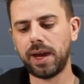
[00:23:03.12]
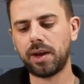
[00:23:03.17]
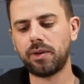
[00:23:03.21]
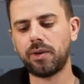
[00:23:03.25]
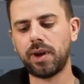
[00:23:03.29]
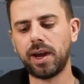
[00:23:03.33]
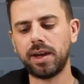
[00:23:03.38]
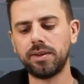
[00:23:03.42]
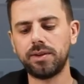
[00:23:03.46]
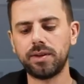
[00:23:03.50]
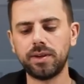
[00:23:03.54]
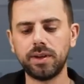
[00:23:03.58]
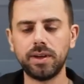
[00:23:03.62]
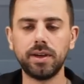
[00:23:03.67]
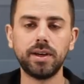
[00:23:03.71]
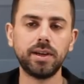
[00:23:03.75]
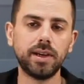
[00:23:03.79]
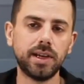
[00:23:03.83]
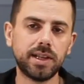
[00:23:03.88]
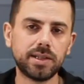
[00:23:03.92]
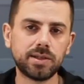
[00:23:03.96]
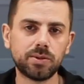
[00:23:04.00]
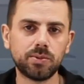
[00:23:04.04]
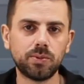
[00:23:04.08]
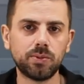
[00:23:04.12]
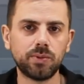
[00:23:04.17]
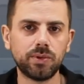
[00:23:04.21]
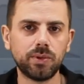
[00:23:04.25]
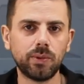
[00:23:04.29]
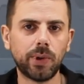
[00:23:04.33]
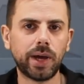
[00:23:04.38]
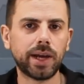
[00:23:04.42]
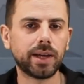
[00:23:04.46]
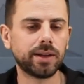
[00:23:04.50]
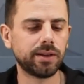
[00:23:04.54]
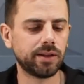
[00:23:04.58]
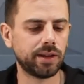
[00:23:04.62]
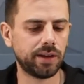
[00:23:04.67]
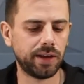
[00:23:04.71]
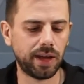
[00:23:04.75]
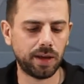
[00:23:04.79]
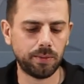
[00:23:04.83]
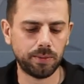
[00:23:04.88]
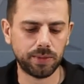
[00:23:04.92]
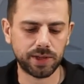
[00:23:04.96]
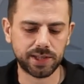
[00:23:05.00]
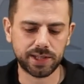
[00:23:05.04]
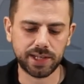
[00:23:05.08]
rider, it's like the
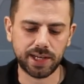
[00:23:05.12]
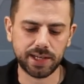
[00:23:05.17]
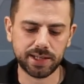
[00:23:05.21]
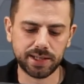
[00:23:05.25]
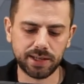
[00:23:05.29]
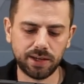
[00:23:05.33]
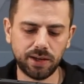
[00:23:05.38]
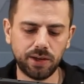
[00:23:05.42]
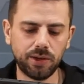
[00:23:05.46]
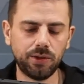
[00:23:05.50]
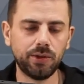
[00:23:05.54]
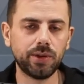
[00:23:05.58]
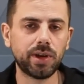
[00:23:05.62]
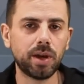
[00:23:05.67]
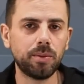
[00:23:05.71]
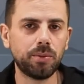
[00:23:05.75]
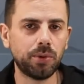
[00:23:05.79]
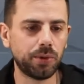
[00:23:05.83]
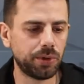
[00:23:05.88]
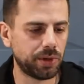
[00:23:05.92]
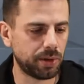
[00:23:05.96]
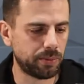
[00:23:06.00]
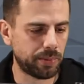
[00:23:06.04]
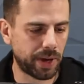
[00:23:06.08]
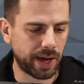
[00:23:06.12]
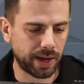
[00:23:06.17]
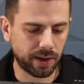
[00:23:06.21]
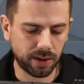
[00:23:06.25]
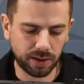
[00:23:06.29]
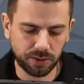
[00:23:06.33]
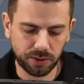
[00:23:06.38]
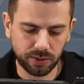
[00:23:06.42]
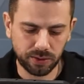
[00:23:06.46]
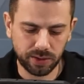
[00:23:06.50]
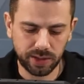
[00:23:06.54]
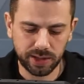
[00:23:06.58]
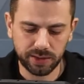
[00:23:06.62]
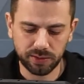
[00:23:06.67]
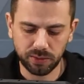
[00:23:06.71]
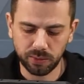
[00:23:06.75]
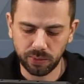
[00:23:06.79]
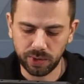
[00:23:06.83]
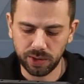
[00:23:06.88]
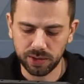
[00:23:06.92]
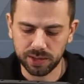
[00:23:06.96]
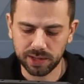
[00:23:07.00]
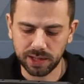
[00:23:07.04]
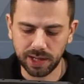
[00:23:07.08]
name it says, you can put your bag underneath.
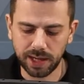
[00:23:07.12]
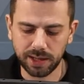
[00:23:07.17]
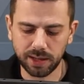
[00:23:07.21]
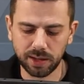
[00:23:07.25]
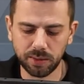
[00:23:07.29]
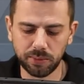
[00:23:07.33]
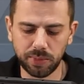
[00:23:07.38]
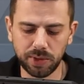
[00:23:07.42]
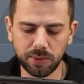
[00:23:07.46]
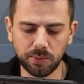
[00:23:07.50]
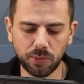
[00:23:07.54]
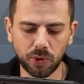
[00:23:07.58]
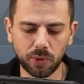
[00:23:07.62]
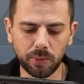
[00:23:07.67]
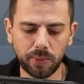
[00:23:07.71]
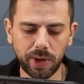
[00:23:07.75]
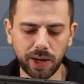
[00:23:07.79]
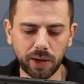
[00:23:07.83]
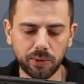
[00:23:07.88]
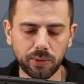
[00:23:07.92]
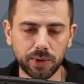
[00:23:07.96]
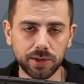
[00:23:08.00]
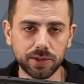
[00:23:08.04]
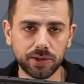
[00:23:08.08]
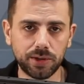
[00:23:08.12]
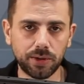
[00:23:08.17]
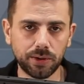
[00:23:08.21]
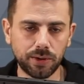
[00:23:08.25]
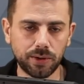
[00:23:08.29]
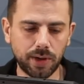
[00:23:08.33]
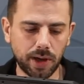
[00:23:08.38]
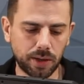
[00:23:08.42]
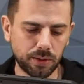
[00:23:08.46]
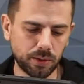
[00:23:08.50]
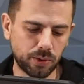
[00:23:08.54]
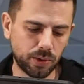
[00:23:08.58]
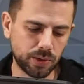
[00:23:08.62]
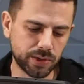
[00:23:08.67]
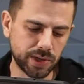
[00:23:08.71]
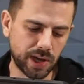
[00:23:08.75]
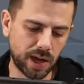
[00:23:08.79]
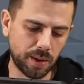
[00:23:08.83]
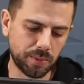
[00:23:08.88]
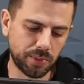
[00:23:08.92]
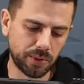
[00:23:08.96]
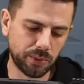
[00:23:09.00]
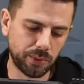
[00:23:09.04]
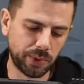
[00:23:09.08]
When you slide it a bit more backwards, your gun goes
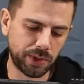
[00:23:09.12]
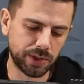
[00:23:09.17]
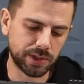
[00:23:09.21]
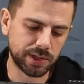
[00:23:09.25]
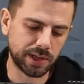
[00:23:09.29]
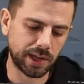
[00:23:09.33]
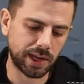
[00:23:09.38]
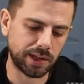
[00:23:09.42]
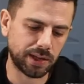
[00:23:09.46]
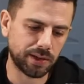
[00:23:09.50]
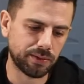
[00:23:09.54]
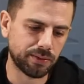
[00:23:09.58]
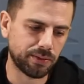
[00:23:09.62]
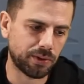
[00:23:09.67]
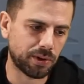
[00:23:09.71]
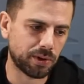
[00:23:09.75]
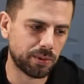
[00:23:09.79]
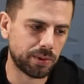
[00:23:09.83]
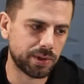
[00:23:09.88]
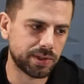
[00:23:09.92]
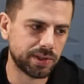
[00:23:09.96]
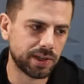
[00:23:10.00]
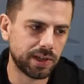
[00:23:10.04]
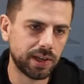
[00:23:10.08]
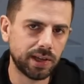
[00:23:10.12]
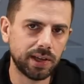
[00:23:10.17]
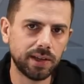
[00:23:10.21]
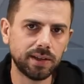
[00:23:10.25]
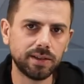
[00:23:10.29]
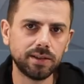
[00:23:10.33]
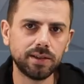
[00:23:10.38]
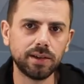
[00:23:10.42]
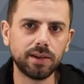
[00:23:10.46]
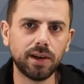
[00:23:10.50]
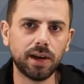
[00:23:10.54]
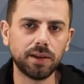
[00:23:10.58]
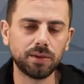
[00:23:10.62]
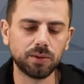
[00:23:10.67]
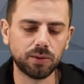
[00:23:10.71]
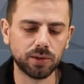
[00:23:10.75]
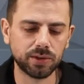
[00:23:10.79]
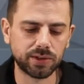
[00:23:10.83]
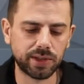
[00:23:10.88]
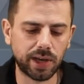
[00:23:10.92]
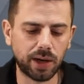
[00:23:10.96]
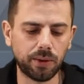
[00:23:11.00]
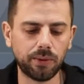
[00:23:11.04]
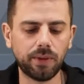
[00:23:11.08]
up. When you slide it forwards, the gun
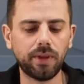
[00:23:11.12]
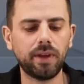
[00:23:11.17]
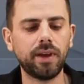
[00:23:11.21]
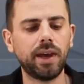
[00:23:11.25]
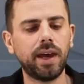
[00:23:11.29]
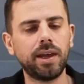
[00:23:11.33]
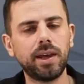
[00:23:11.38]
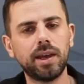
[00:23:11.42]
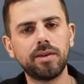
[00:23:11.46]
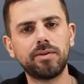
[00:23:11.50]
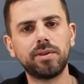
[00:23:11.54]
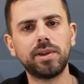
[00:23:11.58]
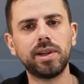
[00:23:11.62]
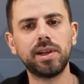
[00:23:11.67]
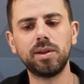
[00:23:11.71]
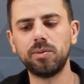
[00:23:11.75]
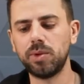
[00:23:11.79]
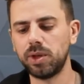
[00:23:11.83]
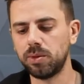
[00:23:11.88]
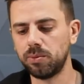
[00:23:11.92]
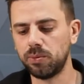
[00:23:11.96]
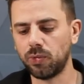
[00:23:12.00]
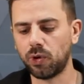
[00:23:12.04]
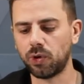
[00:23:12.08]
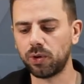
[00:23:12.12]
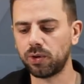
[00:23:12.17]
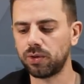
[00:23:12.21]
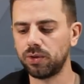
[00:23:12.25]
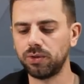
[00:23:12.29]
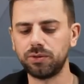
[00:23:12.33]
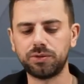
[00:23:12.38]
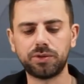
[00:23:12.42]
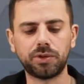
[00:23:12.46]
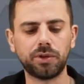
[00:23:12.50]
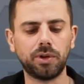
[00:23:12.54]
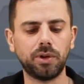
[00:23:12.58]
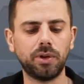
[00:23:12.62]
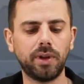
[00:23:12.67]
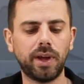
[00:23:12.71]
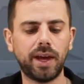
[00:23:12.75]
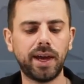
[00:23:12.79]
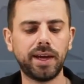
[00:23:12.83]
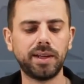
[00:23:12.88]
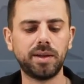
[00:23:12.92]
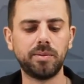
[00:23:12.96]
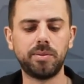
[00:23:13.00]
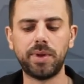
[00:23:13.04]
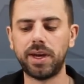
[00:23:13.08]
goes down, and you have a little bit more control
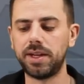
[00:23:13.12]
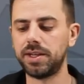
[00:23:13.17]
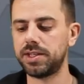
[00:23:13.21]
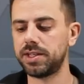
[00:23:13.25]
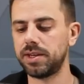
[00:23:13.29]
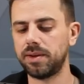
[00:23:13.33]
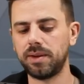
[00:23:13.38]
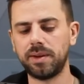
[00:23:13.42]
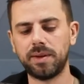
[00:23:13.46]
at the bench.